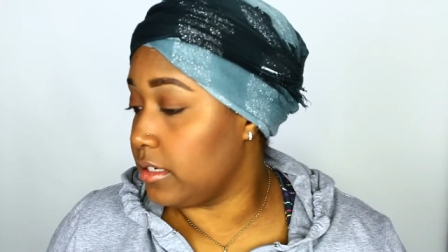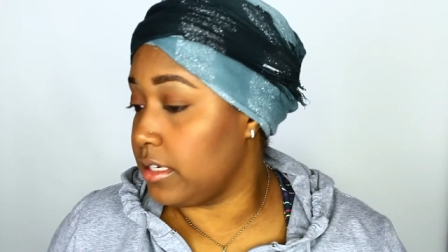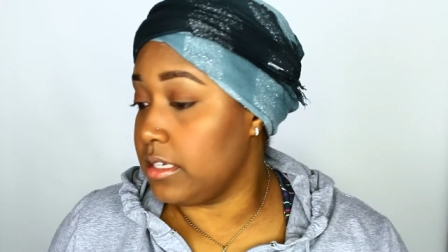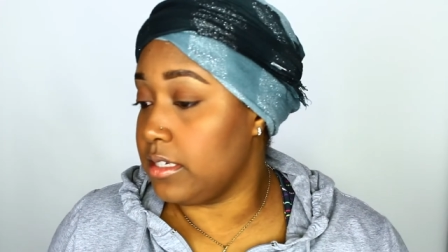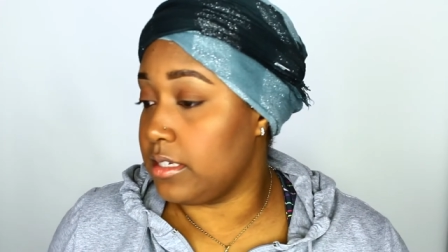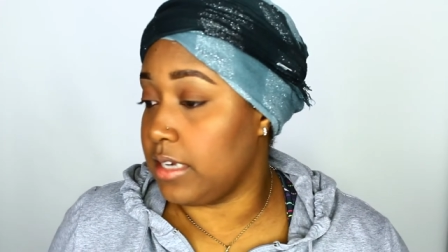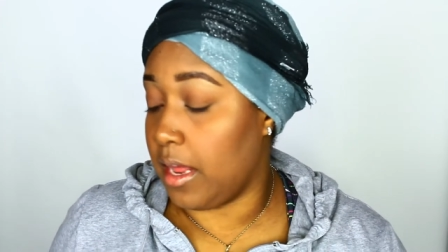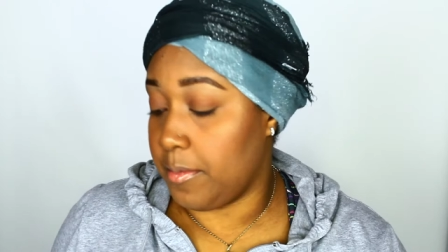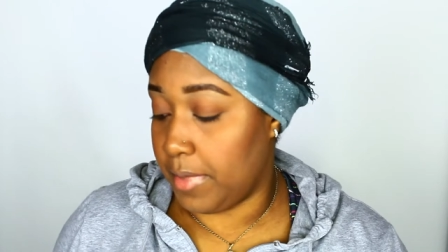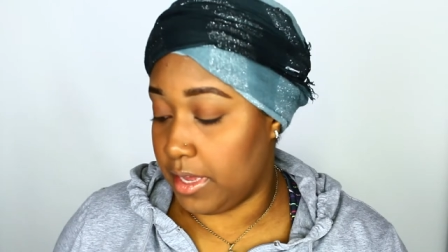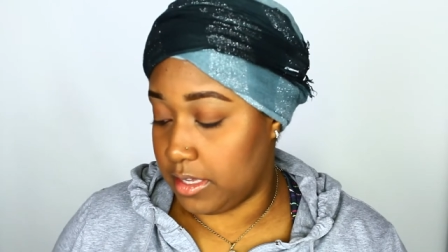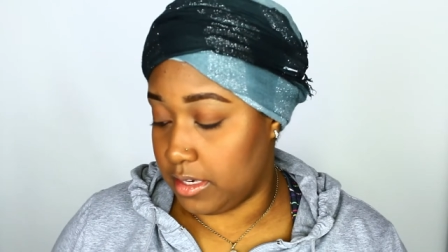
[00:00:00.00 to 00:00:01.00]
This not
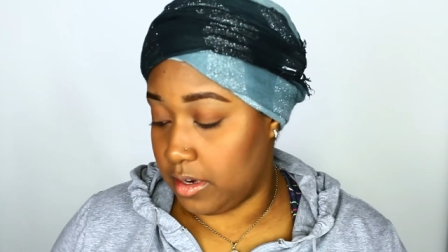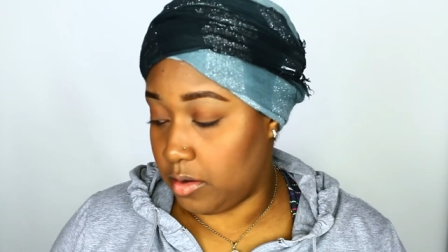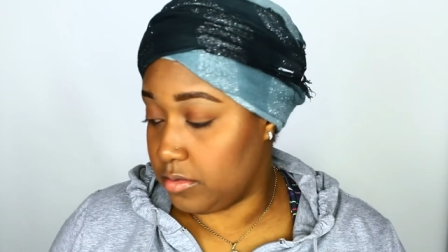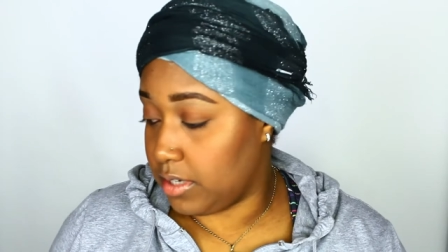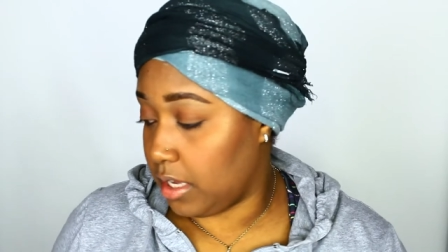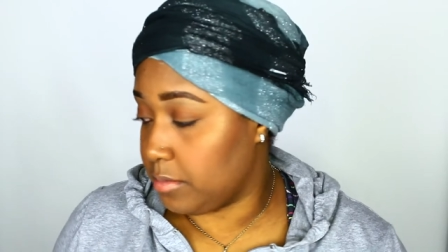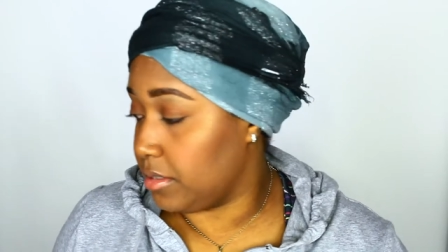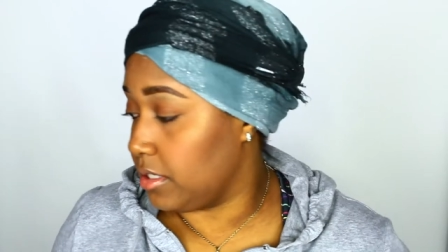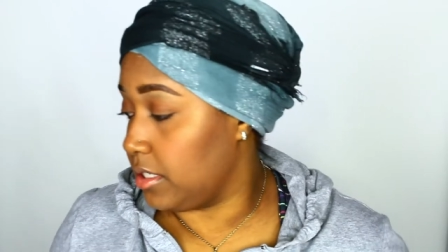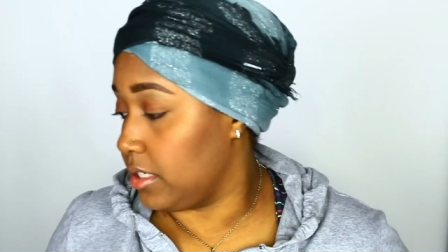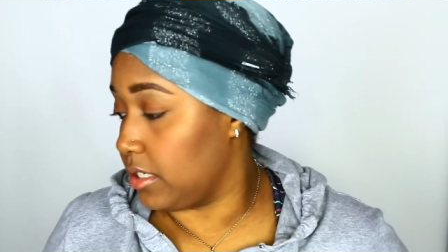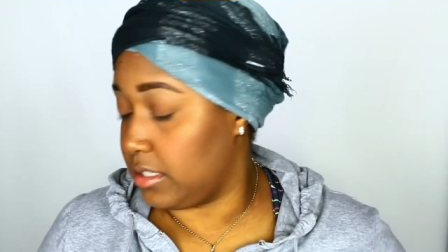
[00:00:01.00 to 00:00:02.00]
making no types
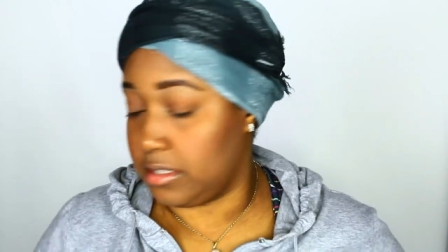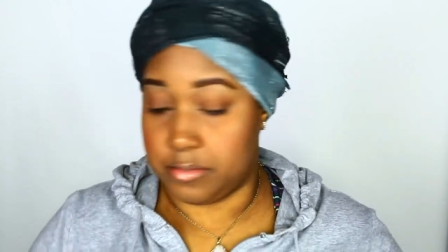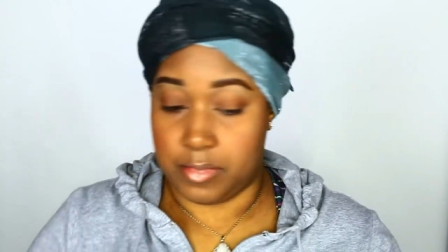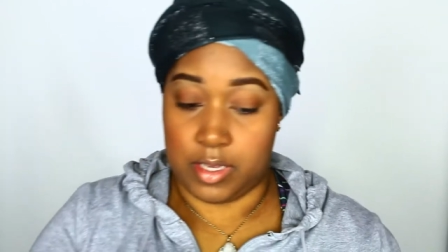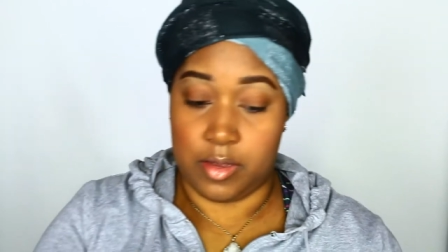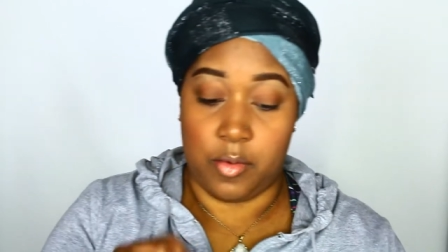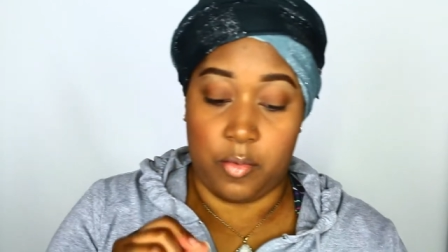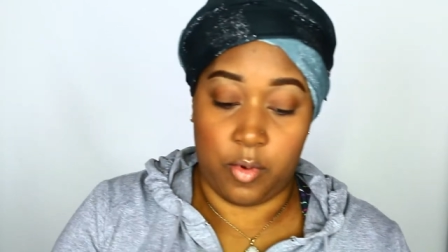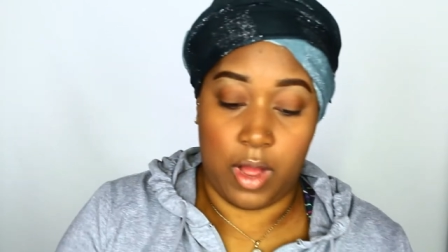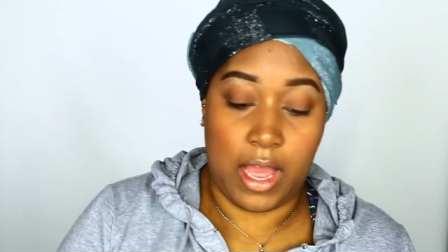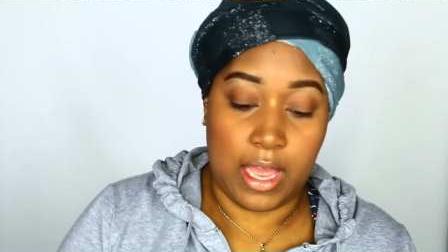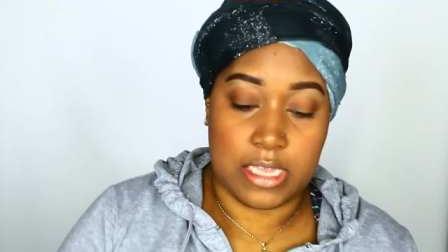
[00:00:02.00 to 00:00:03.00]
of sense to me.
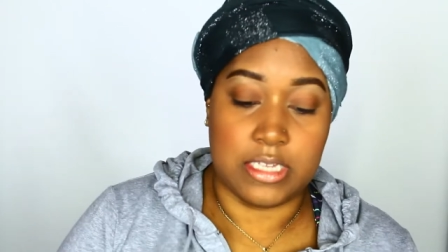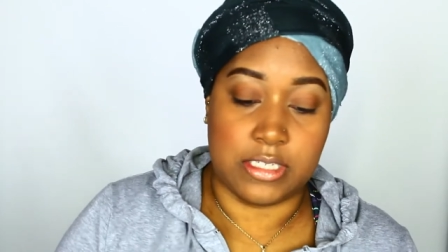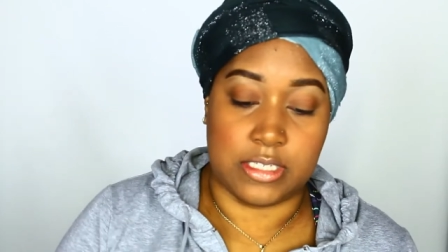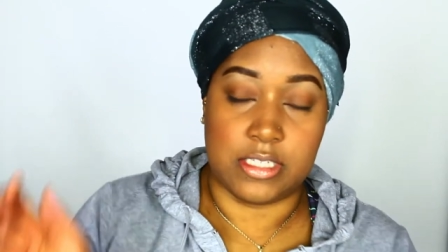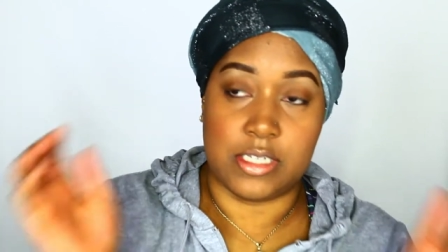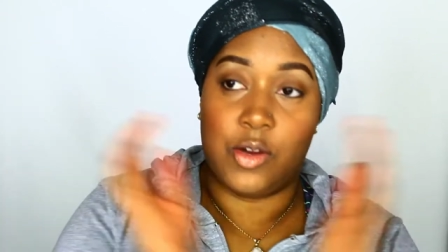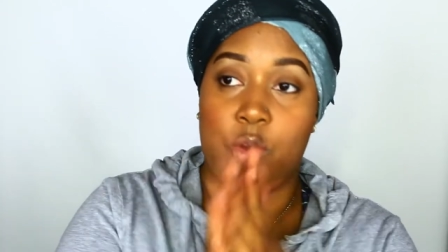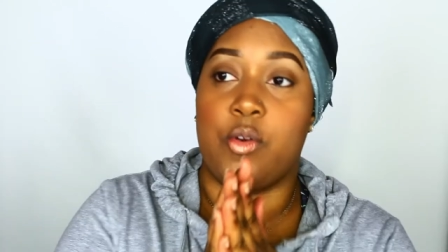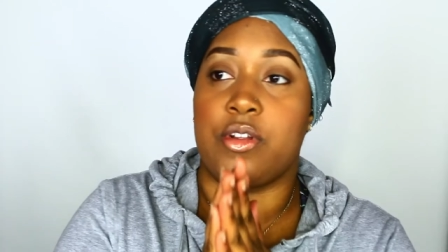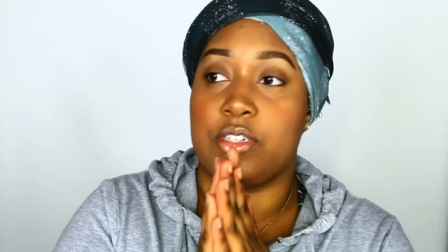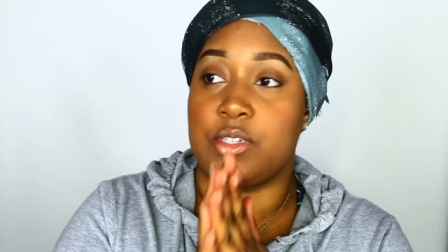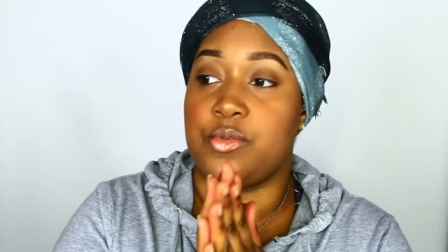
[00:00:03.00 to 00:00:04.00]
Why is the
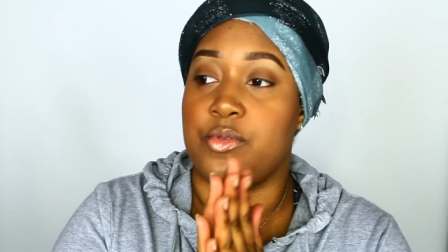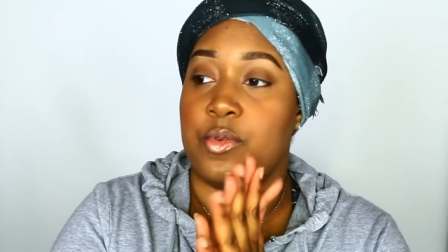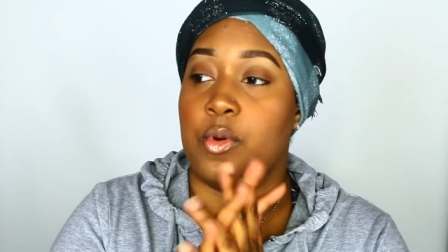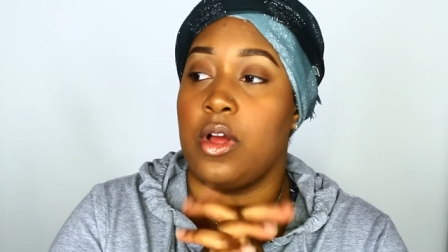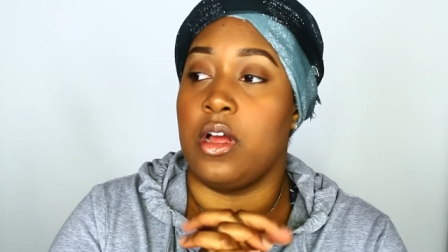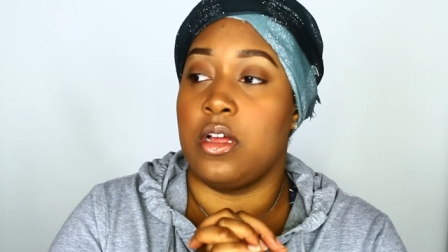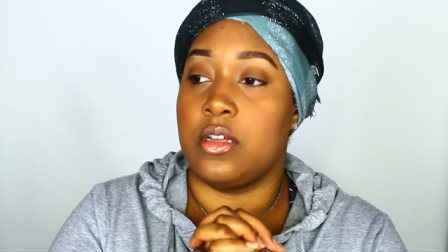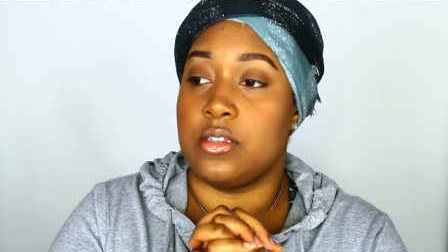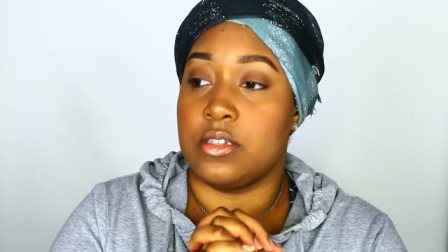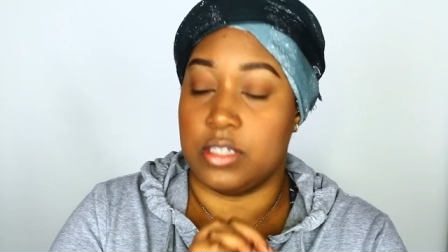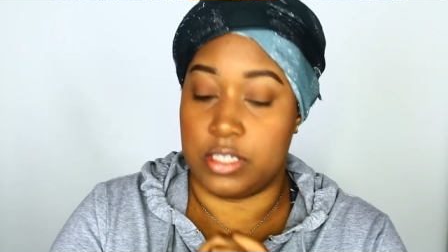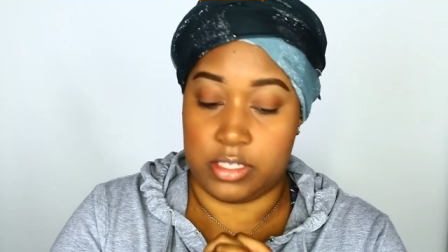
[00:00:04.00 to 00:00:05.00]
corkscrew
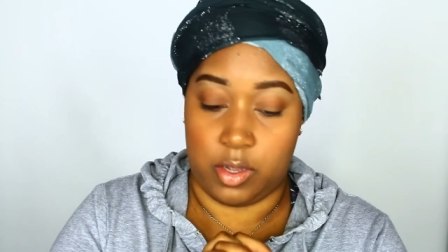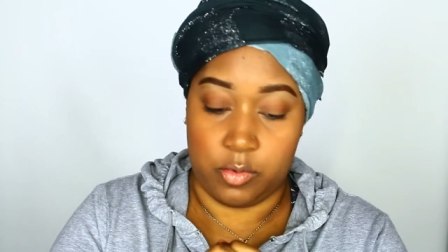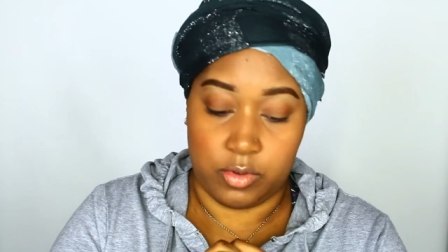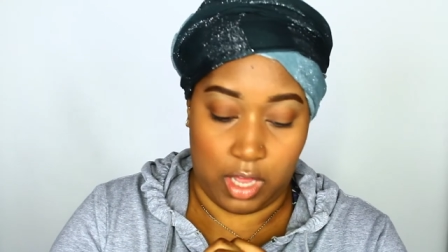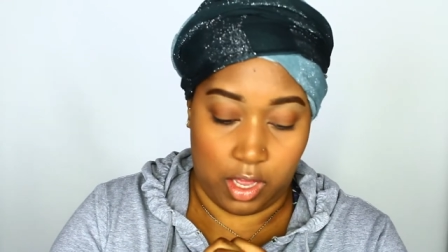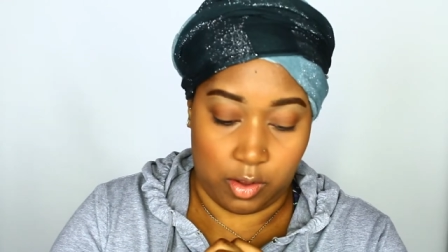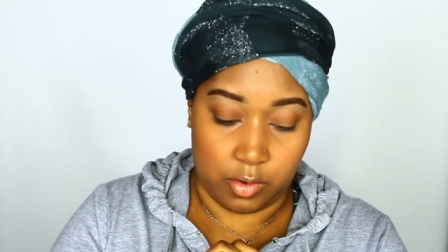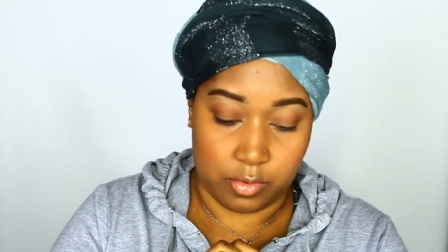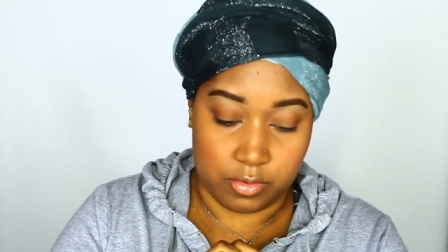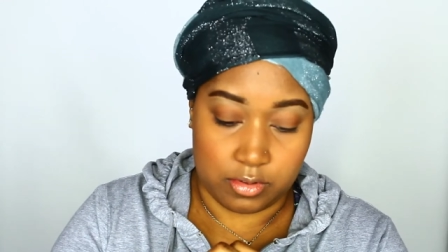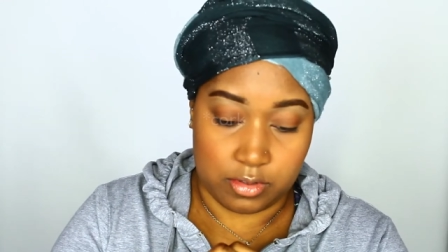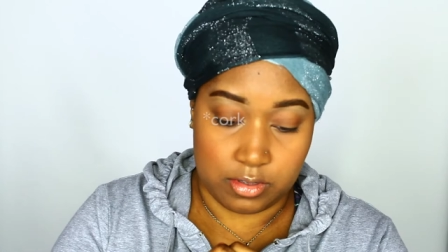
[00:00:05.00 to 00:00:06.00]
so long?